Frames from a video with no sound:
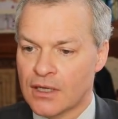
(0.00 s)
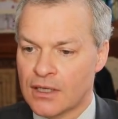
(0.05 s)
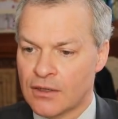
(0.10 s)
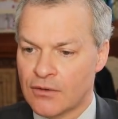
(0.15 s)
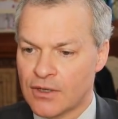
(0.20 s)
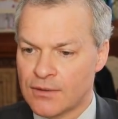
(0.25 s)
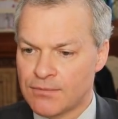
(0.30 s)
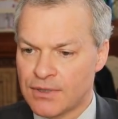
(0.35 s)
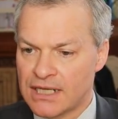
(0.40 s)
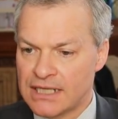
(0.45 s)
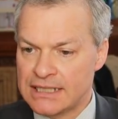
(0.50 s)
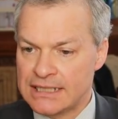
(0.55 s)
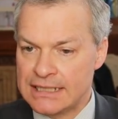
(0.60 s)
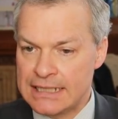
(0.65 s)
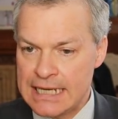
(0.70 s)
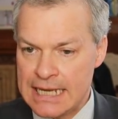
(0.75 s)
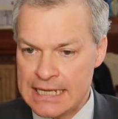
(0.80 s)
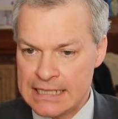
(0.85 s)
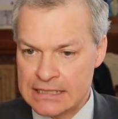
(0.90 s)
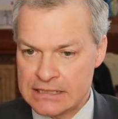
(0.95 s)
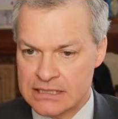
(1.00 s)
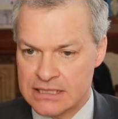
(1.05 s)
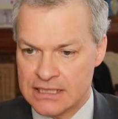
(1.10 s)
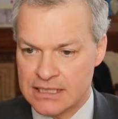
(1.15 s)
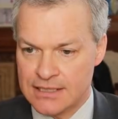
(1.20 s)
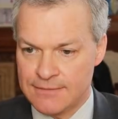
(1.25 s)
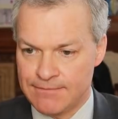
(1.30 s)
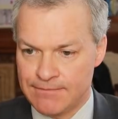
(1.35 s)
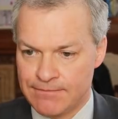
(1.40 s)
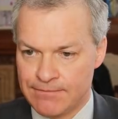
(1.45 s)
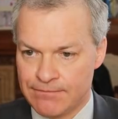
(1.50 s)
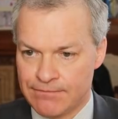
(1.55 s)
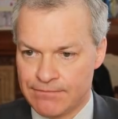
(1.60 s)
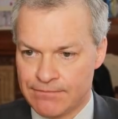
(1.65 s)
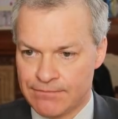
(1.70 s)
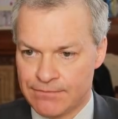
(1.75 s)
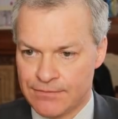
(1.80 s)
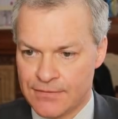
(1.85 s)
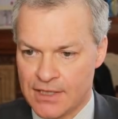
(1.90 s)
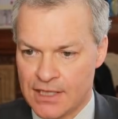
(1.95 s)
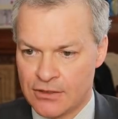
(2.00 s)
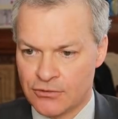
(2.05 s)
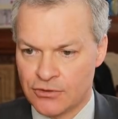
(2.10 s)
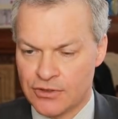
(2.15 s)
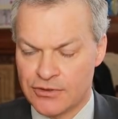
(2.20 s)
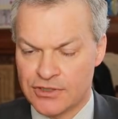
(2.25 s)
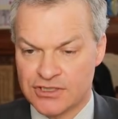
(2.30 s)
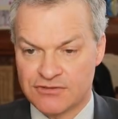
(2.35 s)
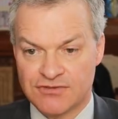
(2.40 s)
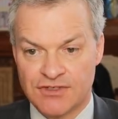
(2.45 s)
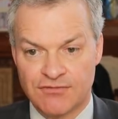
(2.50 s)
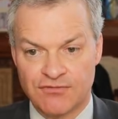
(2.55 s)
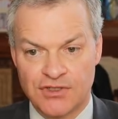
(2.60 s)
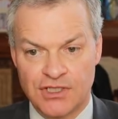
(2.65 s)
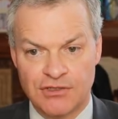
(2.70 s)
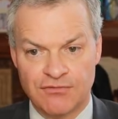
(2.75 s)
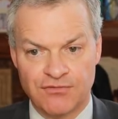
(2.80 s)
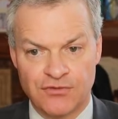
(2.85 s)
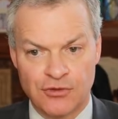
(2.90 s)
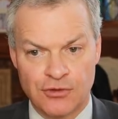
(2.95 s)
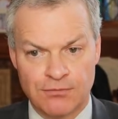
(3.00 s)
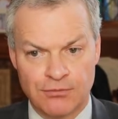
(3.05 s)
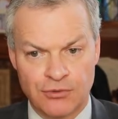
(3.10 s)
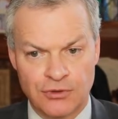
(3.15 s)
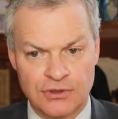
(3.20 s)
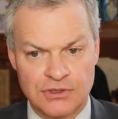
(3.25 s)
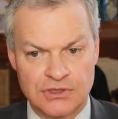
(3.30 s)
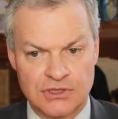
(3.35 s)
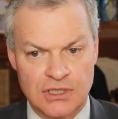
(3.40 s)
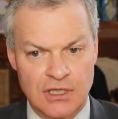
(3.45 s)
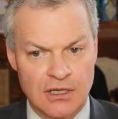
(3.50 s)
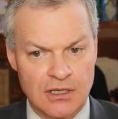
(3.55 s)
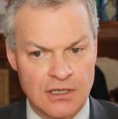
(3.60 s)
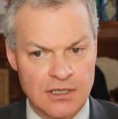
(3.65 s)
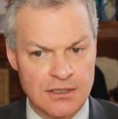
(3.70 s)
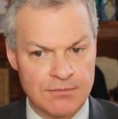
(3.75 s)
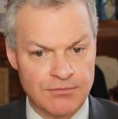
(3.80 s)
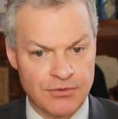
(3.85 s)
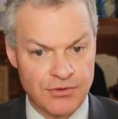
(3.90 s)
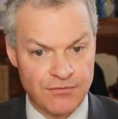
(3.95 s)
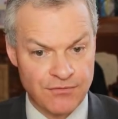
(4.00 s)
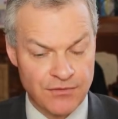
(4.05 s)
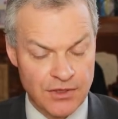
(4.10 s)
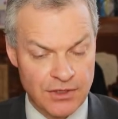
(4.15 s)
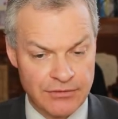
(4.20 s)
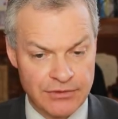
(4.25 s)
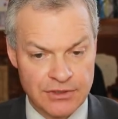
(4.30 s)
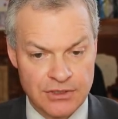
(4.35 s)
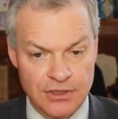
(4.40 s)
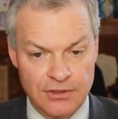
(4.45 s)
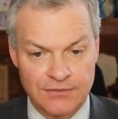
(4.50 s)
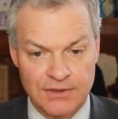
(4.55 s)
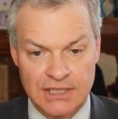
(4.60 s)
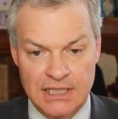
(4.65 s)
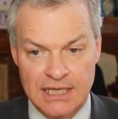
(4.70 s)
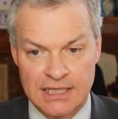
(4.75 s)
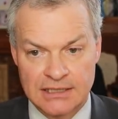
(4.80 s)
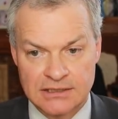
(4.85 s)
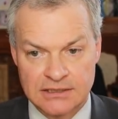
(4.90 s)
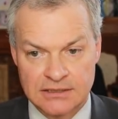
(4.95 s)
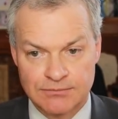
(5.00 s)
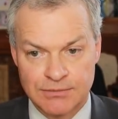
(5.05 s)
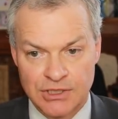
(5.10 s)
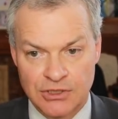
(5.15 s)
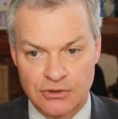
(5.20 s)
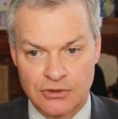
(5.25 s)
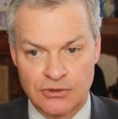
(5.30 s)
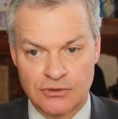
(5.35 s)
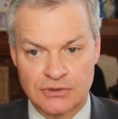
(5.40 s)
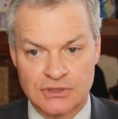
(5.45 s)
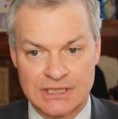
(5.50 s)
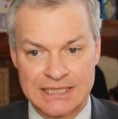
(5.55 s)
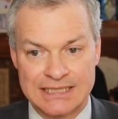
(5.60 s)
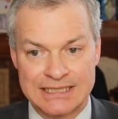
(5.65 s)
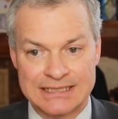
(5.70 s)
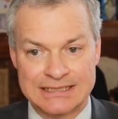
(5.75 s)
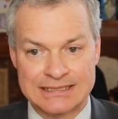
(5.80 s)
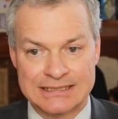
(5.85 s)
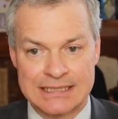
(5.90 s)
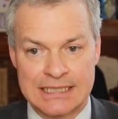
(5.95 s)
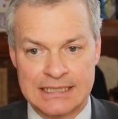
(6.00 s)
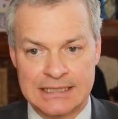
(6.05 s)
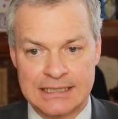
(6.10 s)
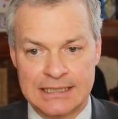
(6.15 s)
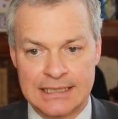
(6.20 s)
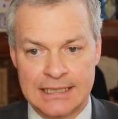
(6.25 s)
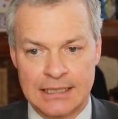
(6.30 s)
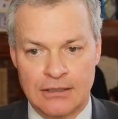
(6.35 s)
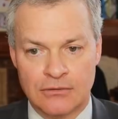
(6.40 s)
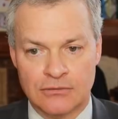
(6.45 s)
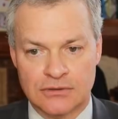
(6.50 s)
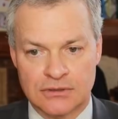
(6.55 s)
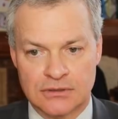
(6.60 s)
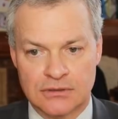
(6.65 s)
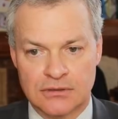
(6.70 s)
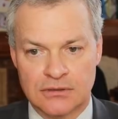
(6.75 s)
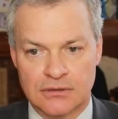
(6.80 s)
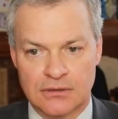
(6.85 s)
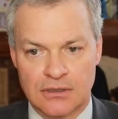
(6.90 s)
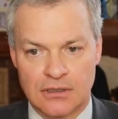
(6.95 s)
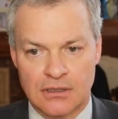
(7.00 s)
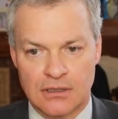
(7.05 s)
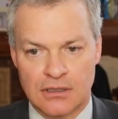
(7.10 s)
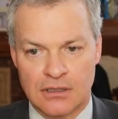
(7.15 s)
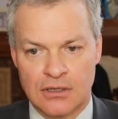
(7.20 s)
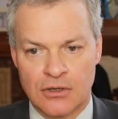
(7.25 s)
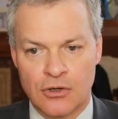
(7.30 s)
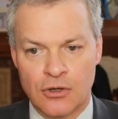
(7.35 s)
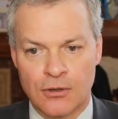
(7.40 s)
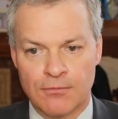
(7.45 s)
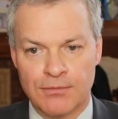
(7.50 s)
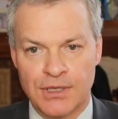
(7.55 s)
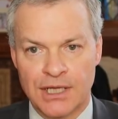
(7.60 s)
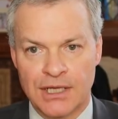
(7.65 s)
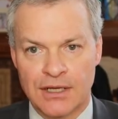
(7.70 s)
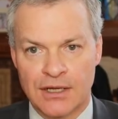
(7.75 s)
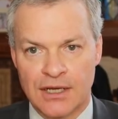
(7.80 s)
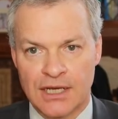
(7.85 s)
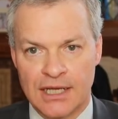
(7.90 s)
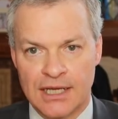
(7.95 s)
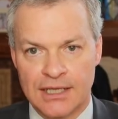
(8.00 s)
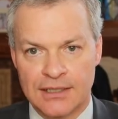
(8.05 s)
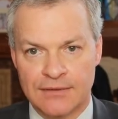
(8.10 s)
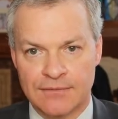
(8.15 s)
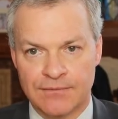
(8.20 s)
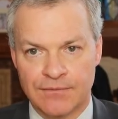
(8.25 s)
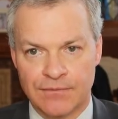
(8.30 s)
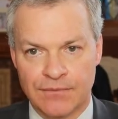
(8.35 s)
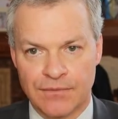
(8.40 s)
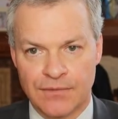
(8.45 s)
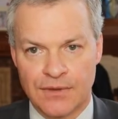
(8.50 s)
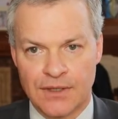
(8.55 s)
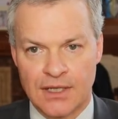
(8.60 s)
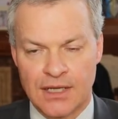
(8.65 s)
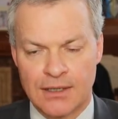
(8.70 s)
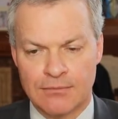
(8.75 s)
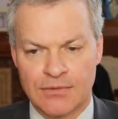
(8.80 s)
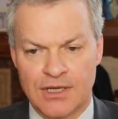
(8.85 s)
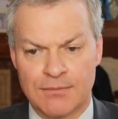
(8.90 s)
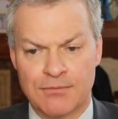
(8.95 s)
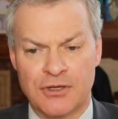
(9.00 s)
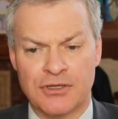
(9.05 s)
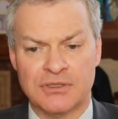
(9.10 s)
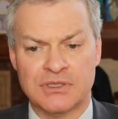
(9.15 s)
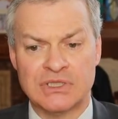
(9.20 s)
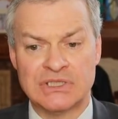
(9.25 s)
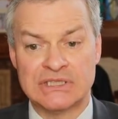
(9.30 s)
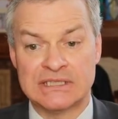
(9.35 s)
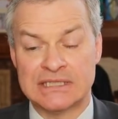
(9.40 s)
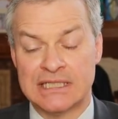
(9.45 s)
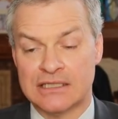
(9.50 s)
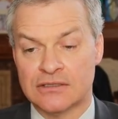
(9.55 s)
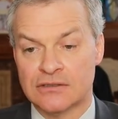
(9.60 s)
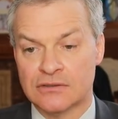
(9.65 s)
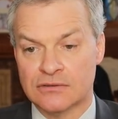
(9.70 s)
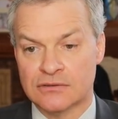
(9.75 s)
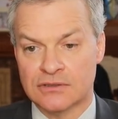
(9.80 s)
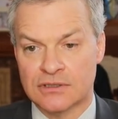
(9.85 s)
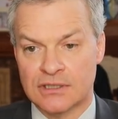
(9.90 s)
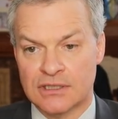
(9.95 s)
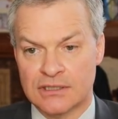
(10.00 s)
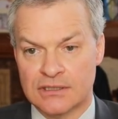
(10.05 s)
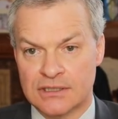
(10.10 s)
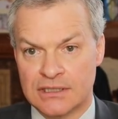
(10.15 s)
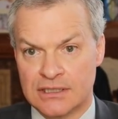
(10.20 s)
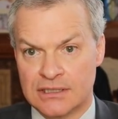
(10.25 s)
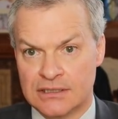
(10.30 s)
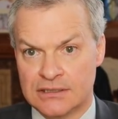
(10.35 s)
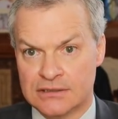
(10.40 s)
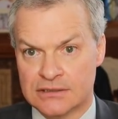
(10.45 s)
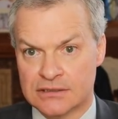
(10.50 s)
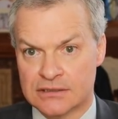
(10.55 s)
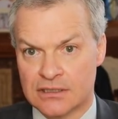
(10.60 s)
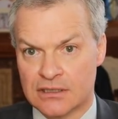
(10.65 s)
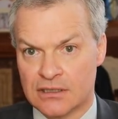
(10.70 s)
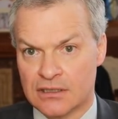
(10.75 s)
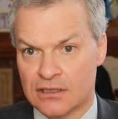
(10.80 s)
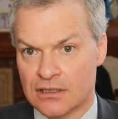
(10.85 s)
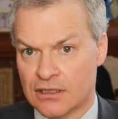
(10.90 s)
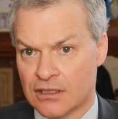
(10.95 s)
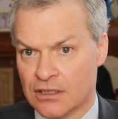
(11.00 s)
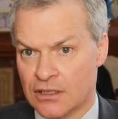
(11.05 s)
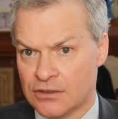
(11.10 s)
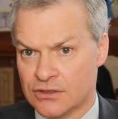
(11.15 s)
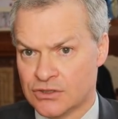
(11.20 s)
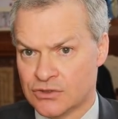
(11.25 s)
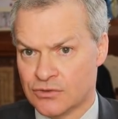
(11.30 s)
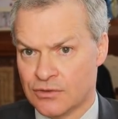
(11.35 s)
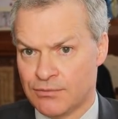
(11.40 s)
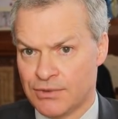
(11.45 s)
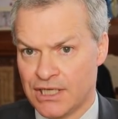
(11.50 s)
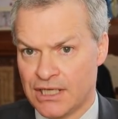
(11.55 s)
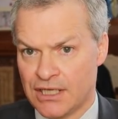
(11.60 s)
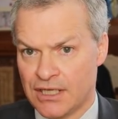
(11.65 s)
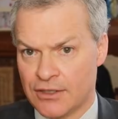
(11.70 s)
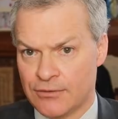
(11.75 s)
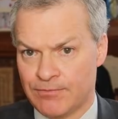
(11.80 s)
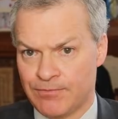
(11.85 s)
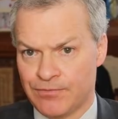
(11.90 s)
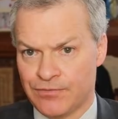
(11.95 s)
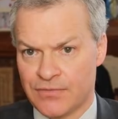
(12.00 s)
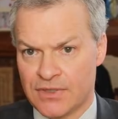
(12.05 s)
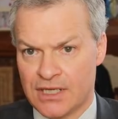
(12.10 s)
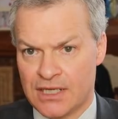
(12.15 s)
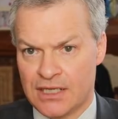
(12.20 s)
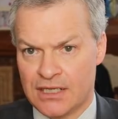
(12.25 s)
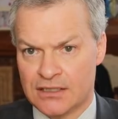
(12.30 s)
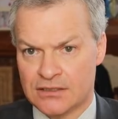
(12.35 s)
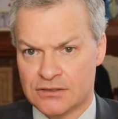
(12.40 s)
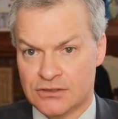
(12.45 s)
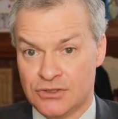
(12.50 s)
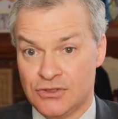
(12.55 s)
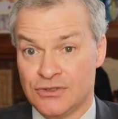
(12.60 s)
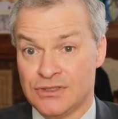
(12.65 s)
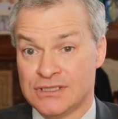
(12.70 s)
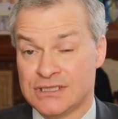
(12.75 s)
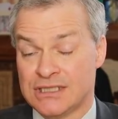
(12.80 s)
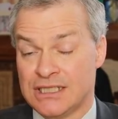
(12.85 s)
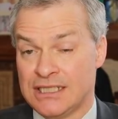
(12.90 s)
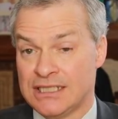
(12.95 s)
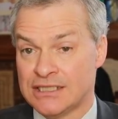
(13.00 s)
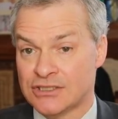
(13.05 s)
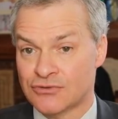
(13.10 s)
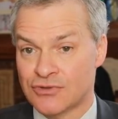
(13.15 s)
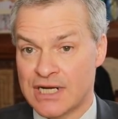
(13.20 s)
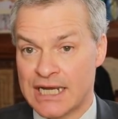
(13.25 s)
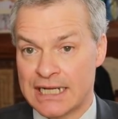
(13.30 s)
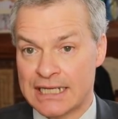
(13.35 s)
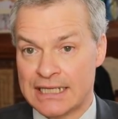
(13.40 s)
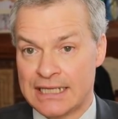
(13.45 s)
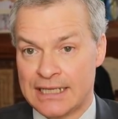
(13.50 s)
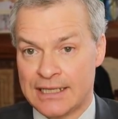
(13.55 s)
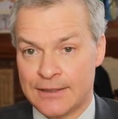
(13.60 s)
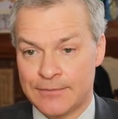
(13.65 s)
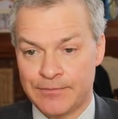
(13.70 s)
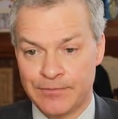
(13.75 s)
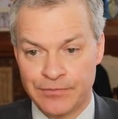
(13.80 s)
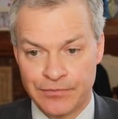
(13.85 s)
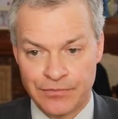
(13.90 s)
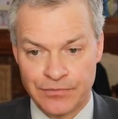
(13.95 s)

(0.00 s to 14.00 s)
Now I play Gaiety. And although it's 15 fewer points, I prefer it over Yes because it is taking out a hot bingo lane. And my opponent has signalled that he's close to a bingo. And you can see his rack here.